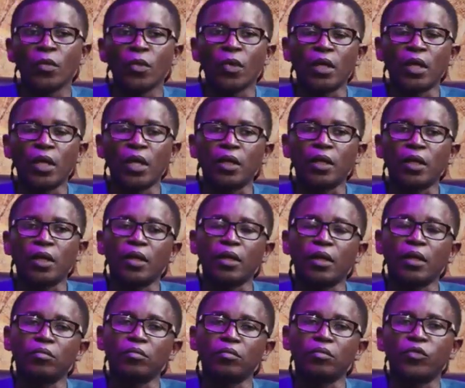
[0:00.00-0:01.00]
And
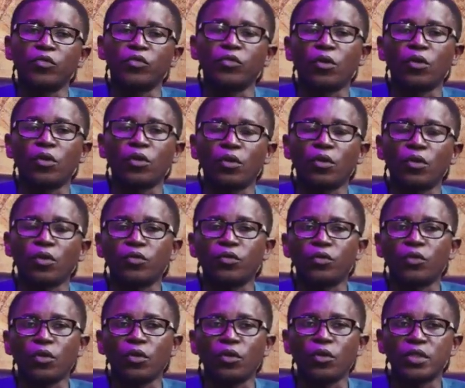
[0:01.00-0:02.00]

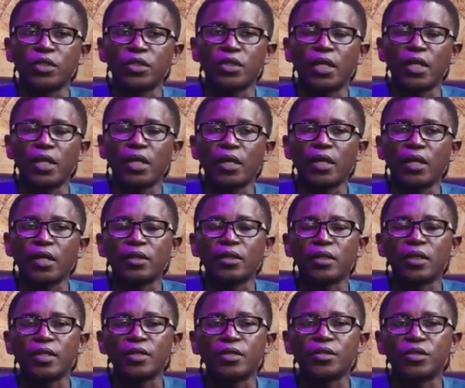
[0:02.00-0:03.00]
for us here in
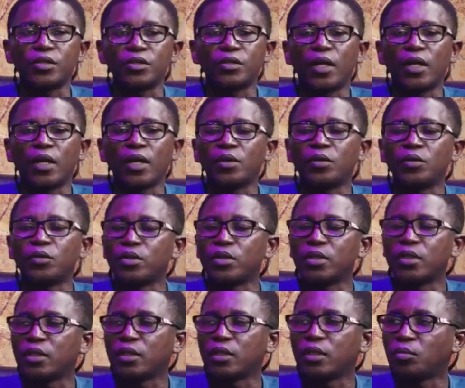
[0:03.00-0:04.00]
Nigeria,
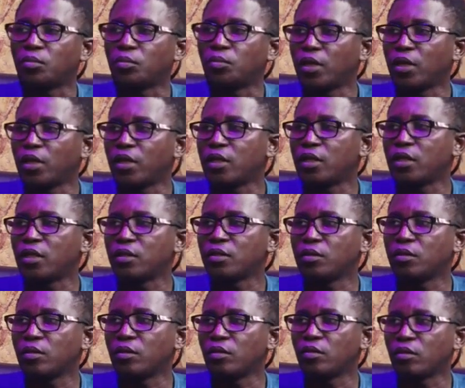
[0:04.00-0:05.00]
we play
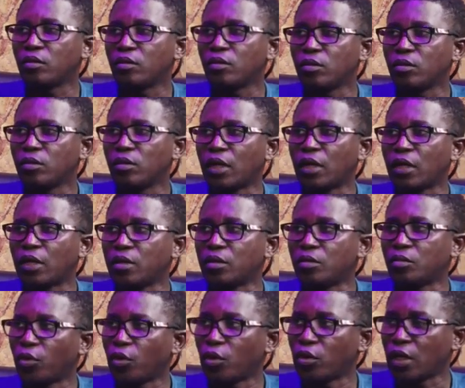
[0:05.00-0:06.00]

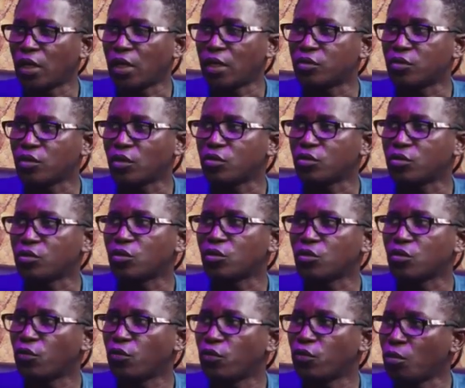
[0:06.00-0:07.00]
importance also
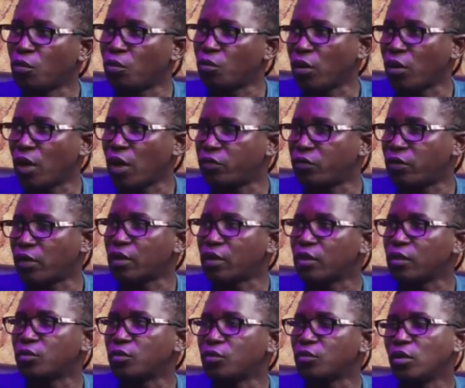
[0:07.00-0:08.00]
for moral
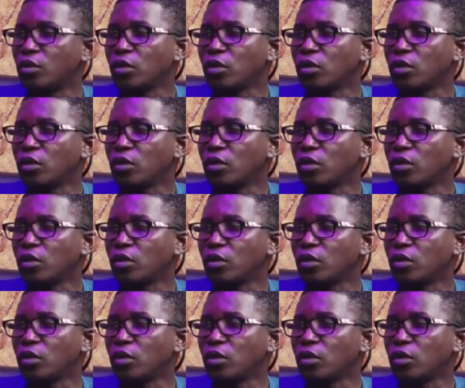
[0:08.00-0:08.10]
value.